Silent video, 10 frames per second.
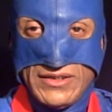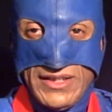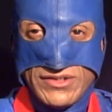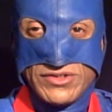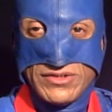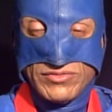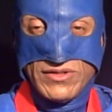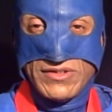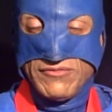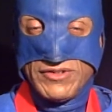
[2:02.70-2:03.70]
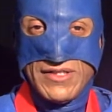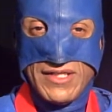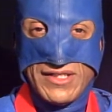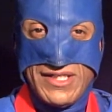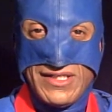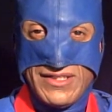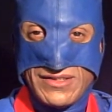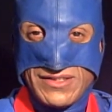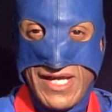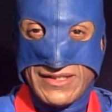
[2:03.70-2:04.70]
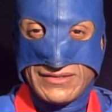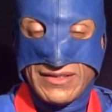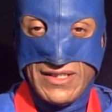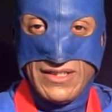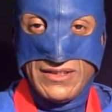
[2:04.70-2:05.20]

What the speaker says: incidents where there was another kid that shot his